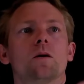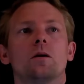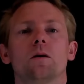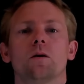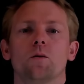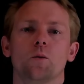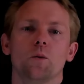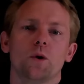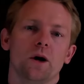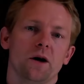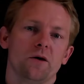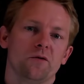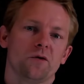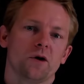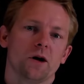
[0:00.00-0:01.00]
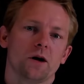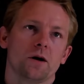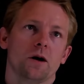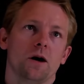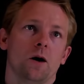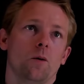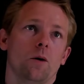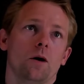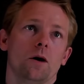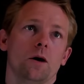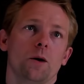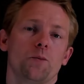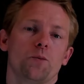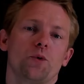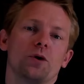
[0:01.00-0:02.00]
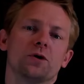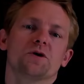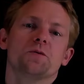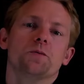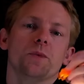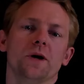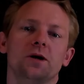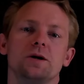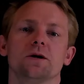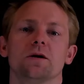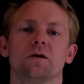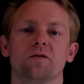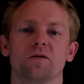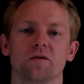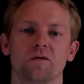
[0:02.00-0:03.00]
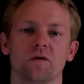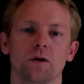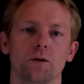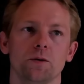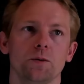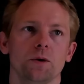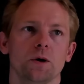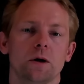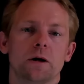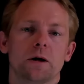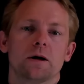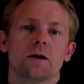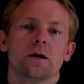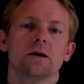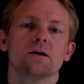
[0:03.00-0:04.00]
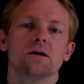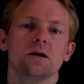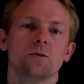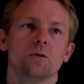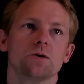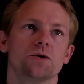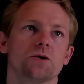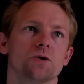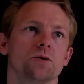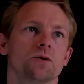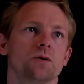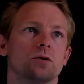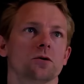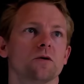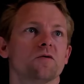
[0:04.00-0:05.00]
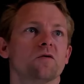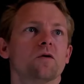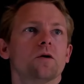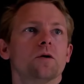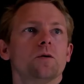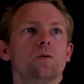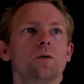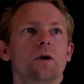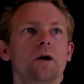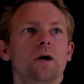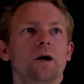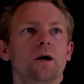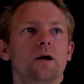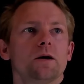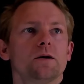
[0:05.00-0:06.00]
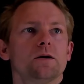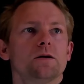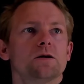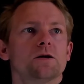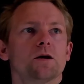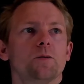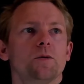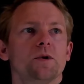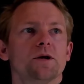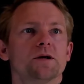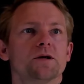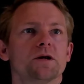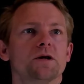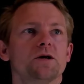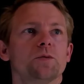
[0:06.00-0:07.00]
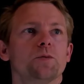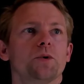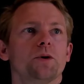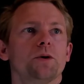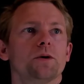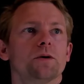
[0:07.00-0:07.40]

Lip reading: we have that our approximation of the flow, that is equal to the flow at some linearization point